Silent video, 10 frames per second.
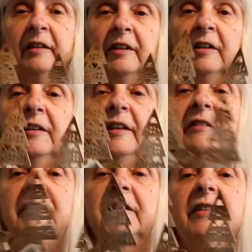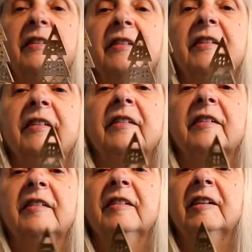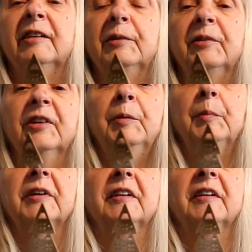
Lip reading: And there it is, close up.